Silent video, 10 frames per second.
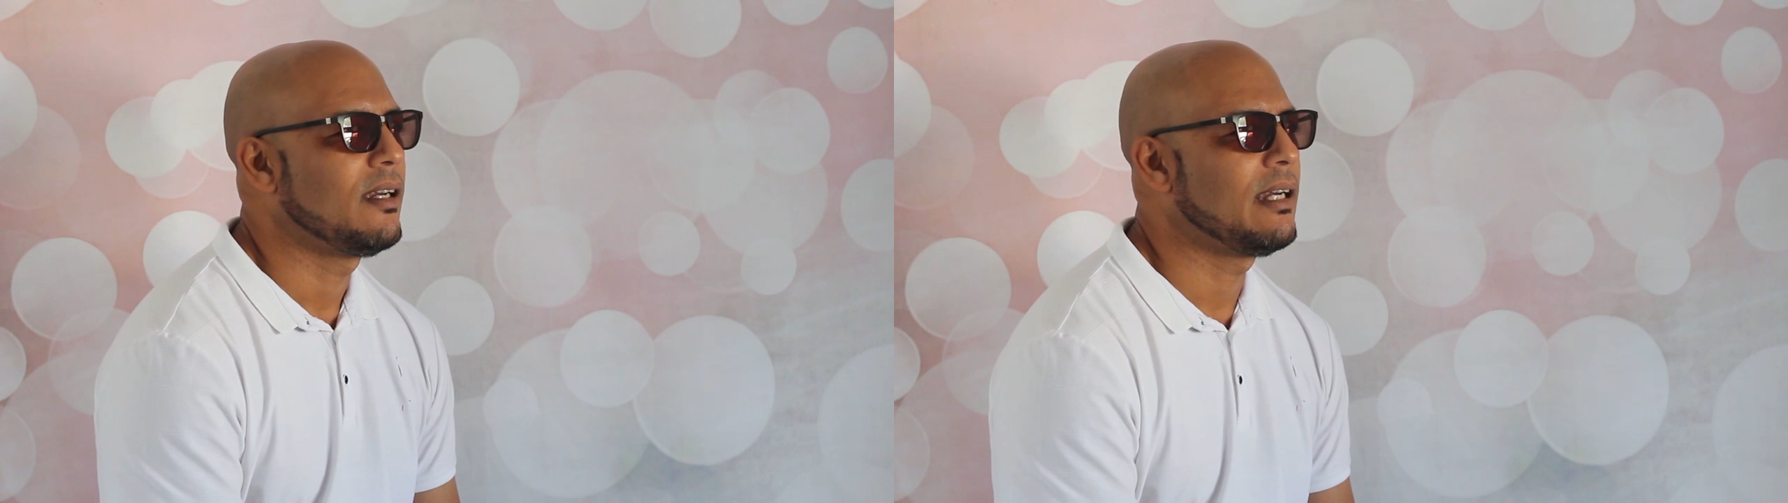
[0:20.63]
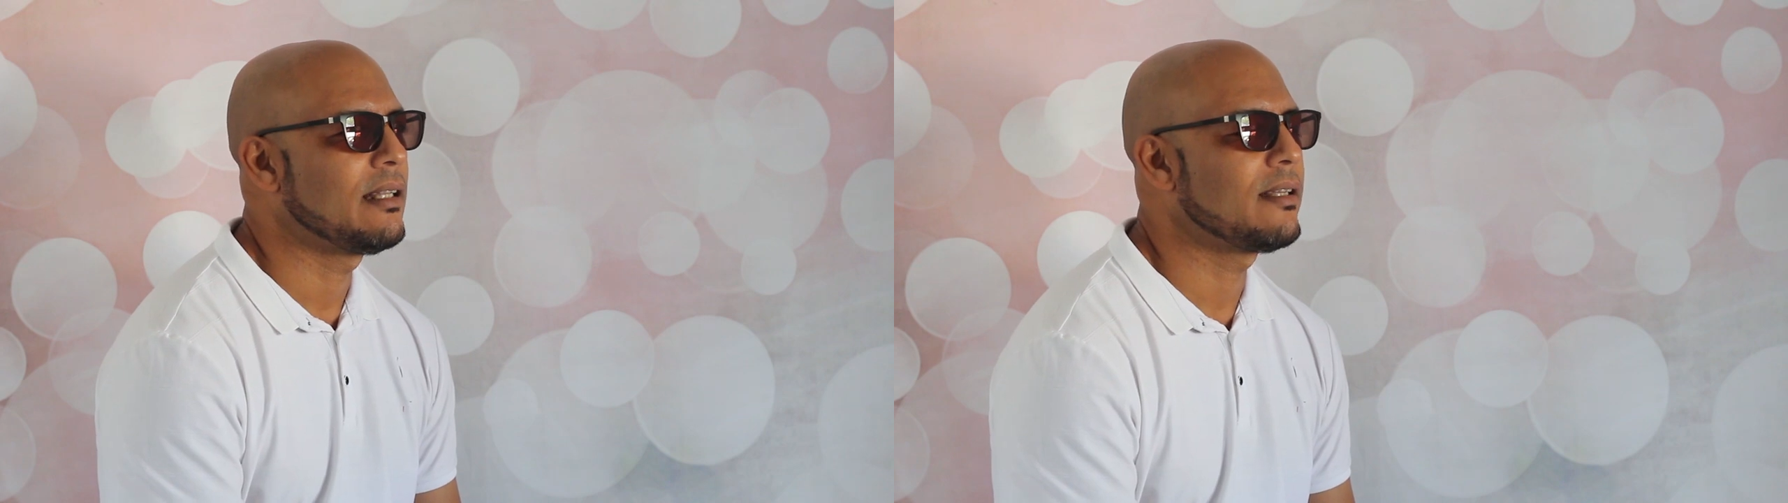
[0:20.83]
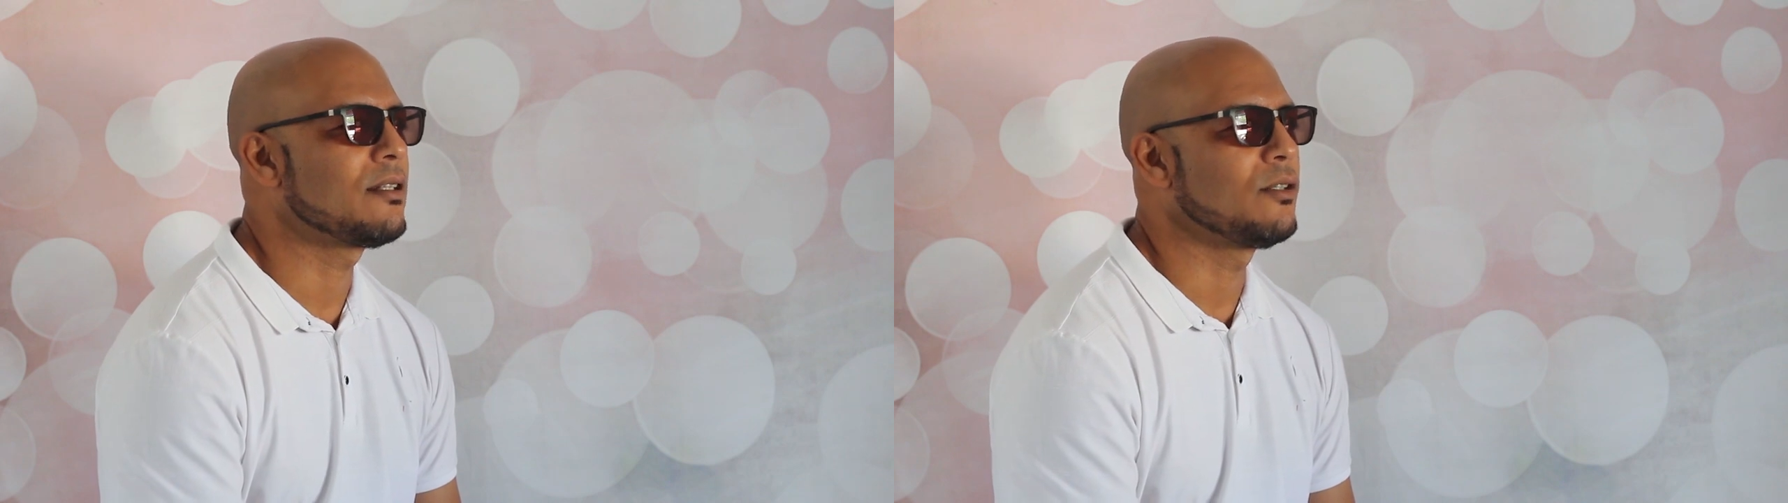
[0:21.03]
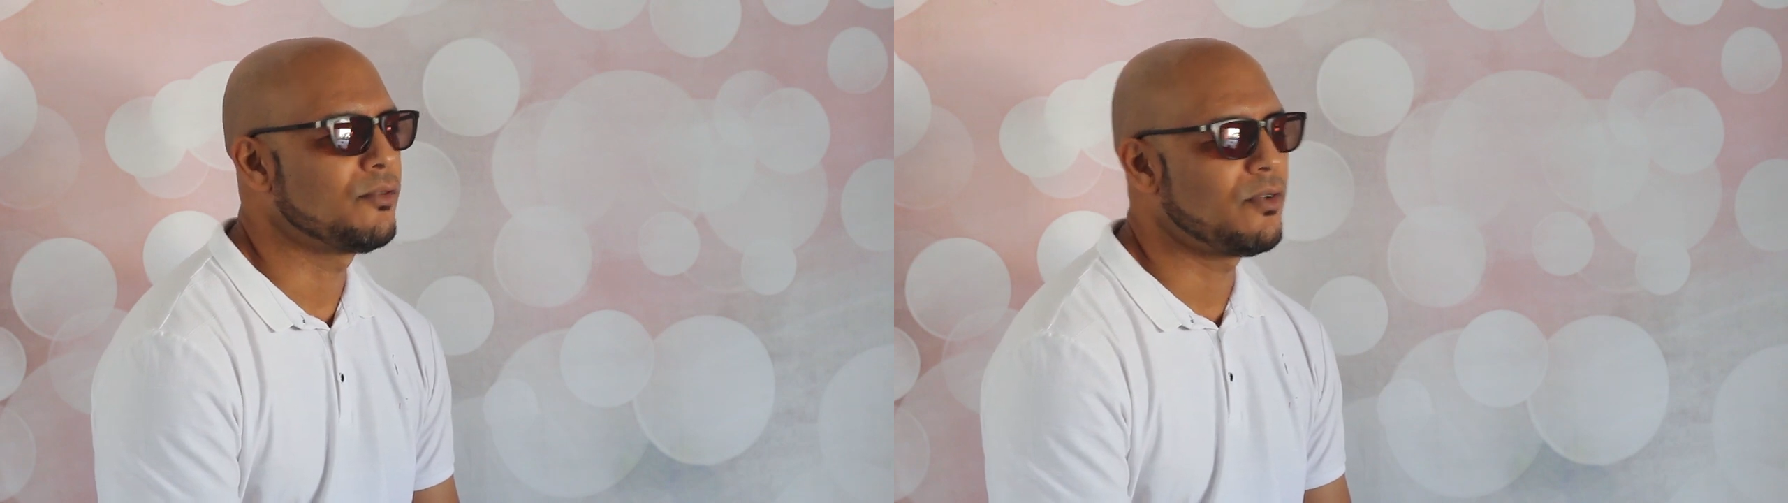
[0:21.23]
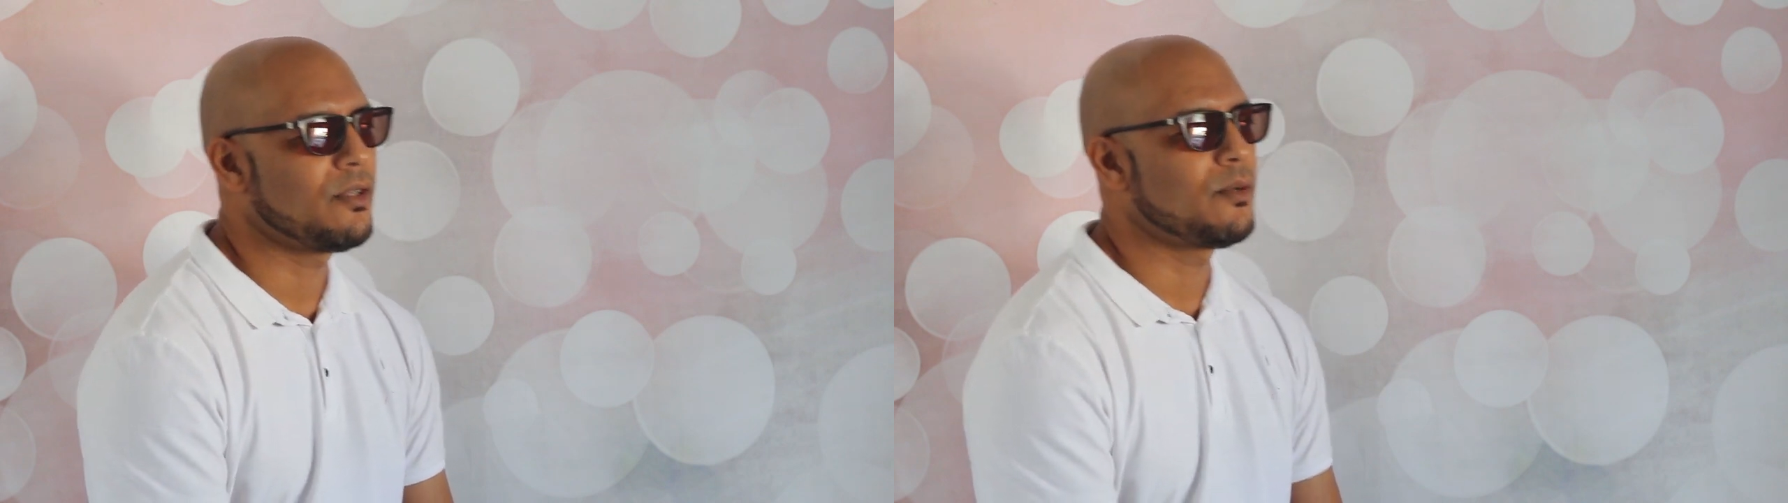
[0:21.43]
at the
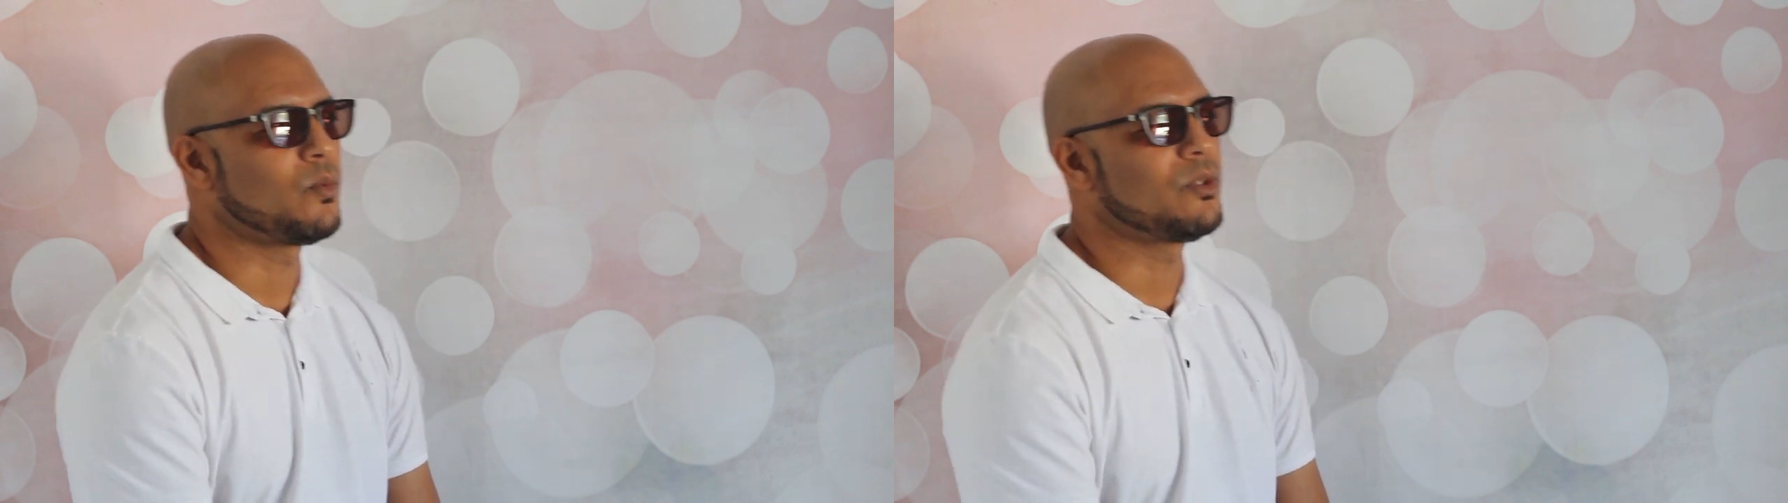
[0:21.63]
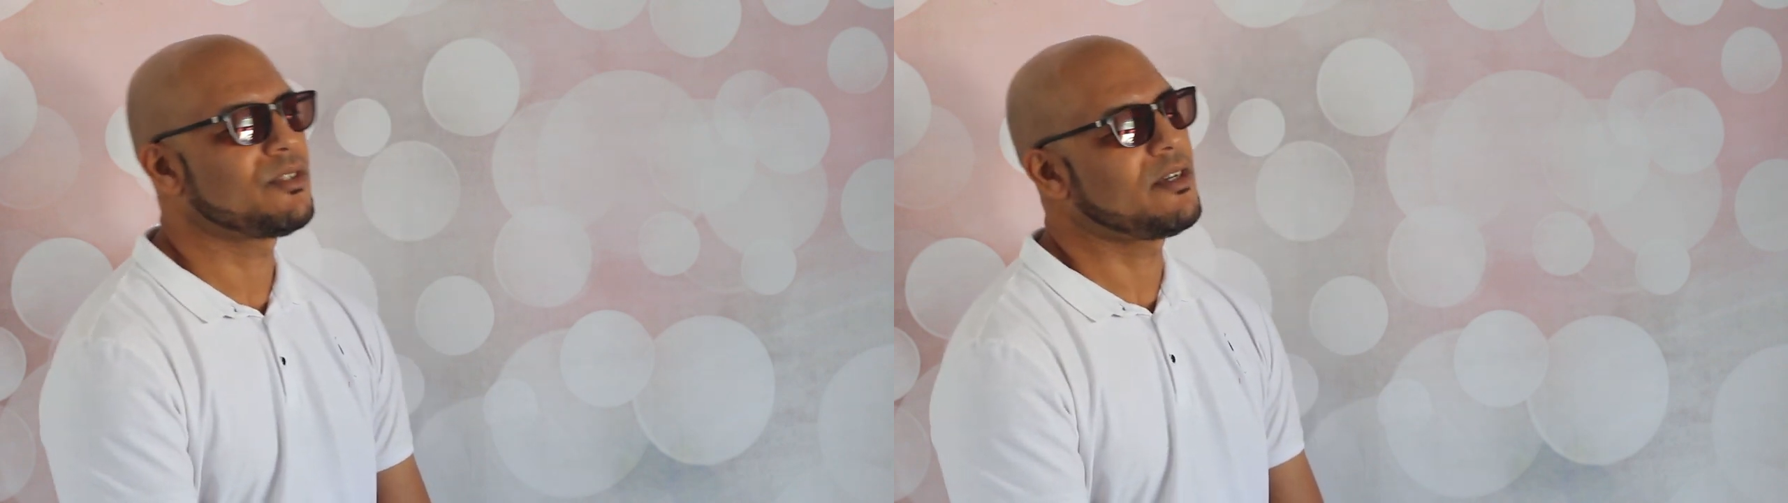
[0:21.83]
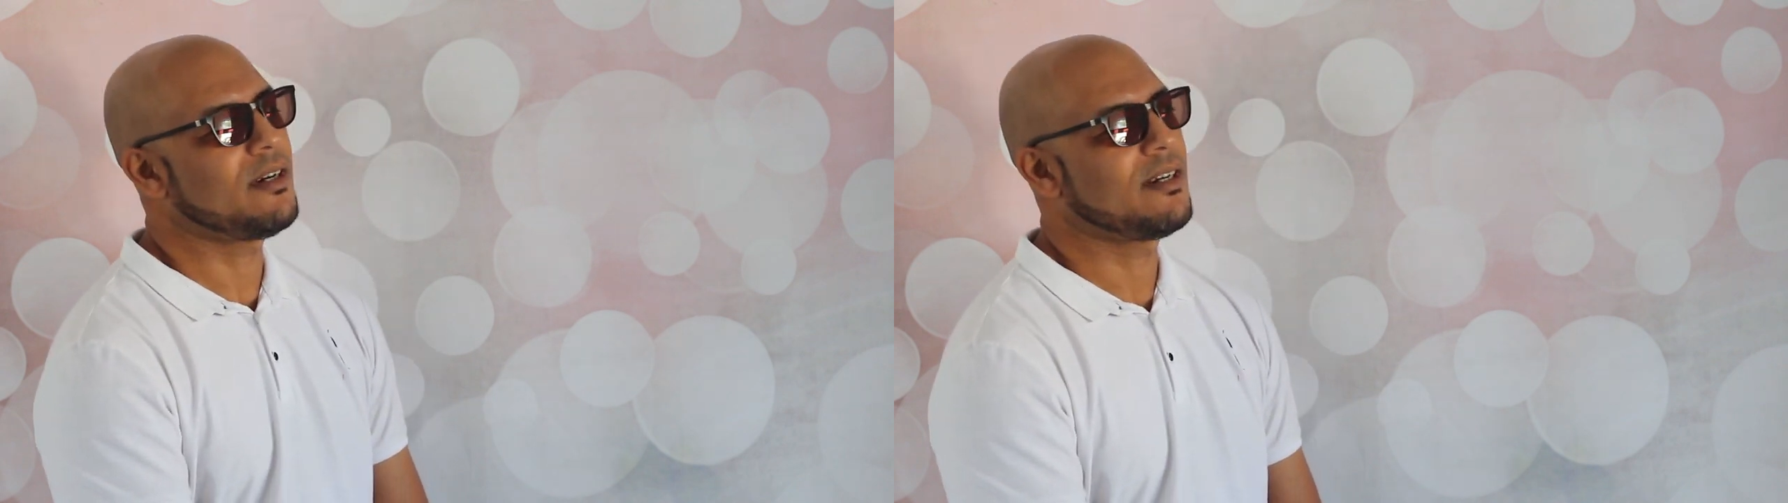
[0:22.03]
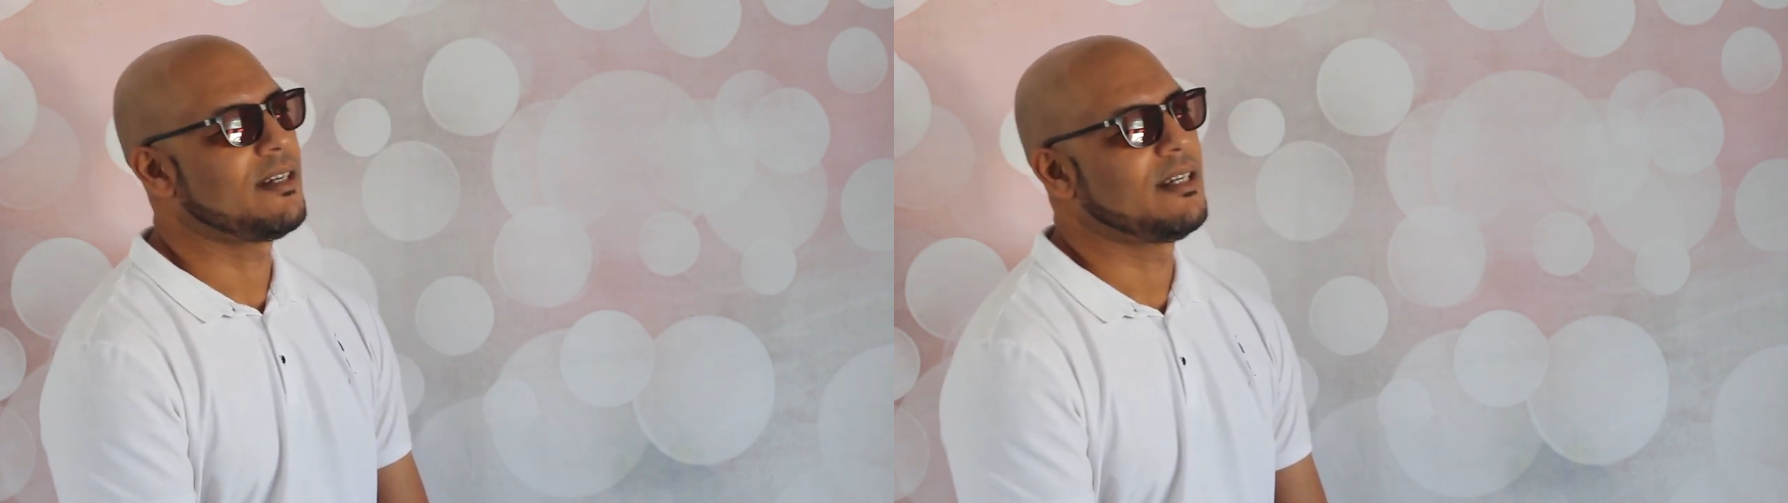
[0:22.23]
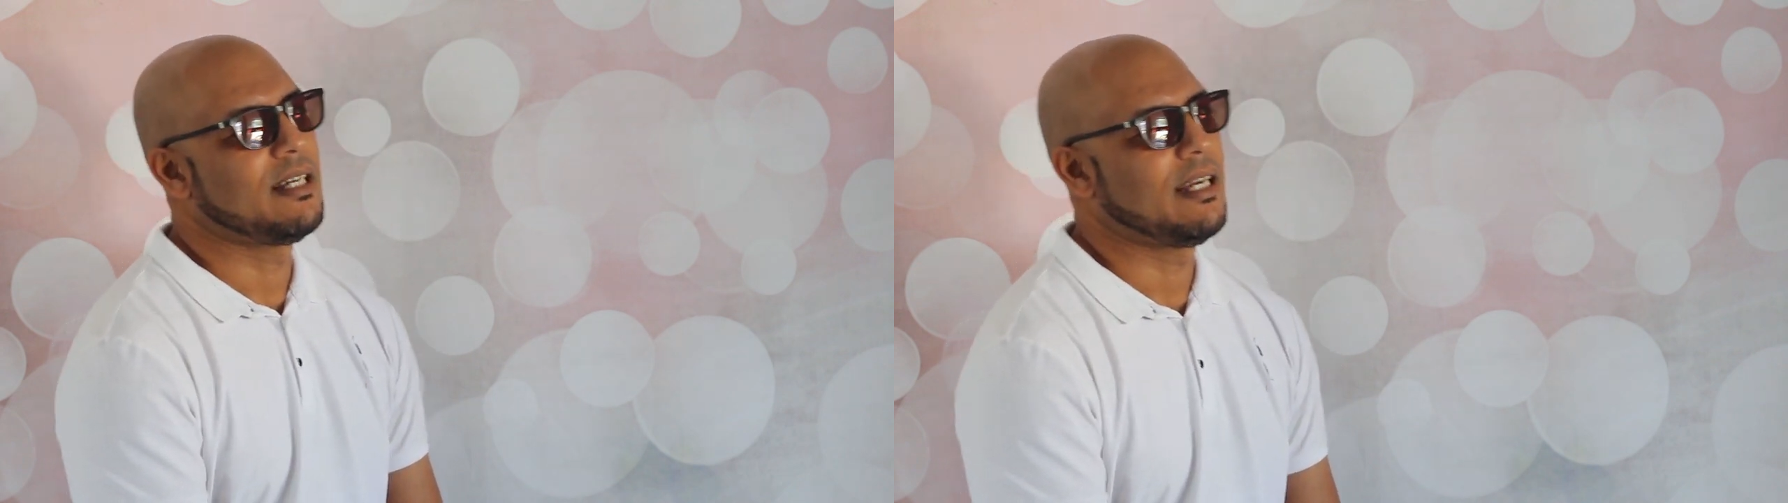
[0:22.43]
Ford in Woodstock.